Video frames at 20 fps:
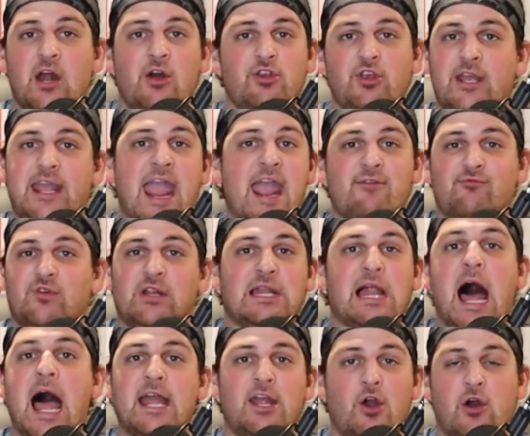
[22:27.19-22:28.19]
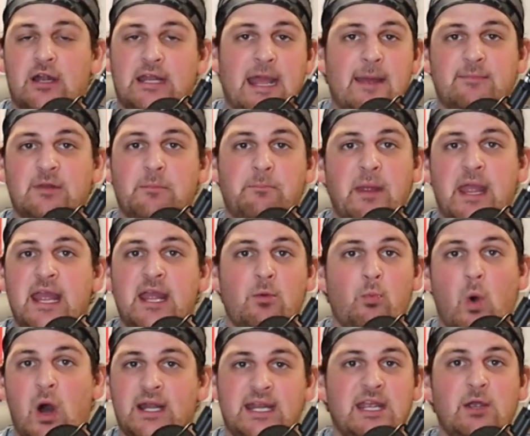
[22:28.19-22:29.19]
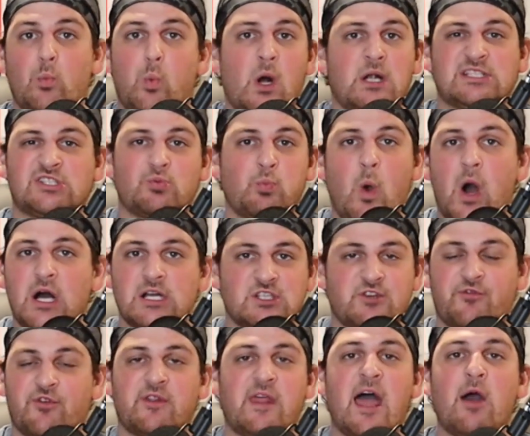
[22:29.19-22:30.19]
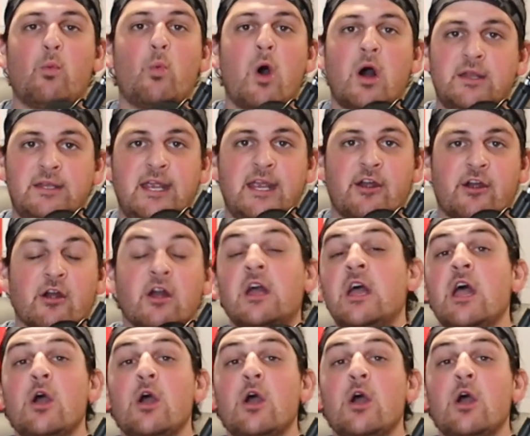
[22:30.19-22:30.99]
you can't rely on him to be what he once was for that 1 year.